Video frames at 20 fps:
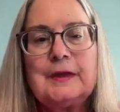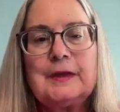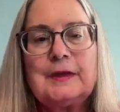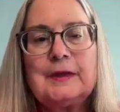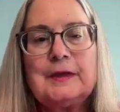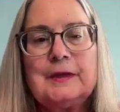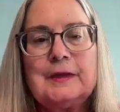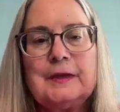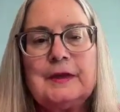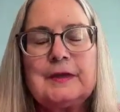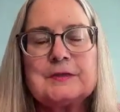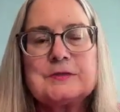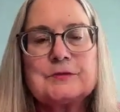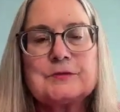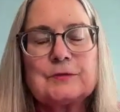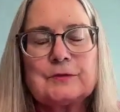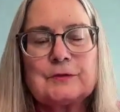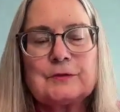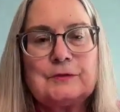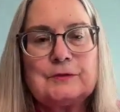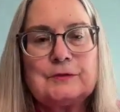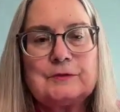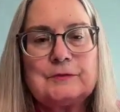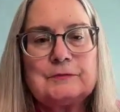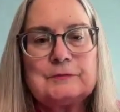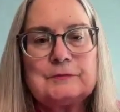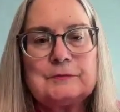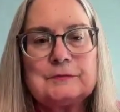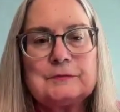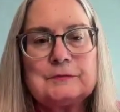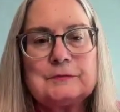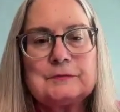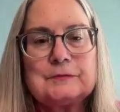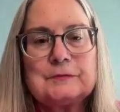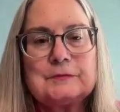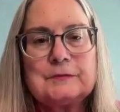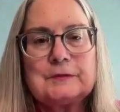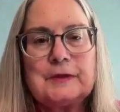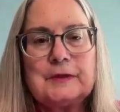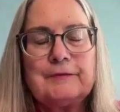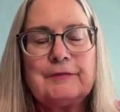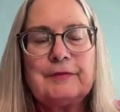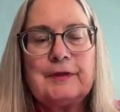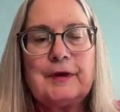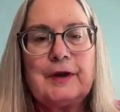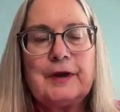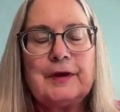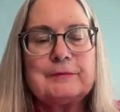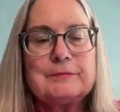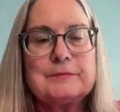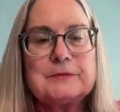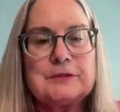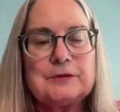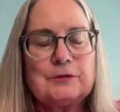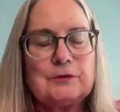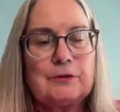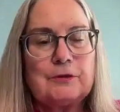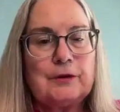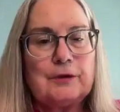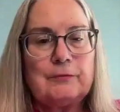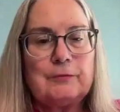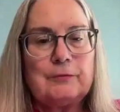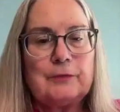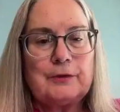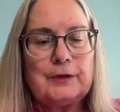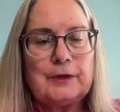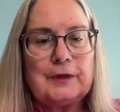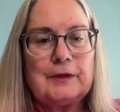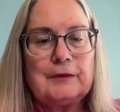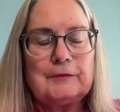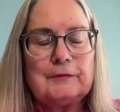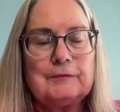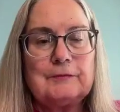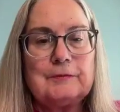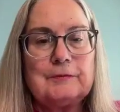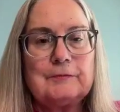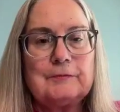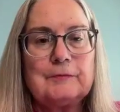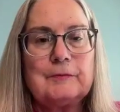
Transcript: And in that circle of the items that you already wrote down,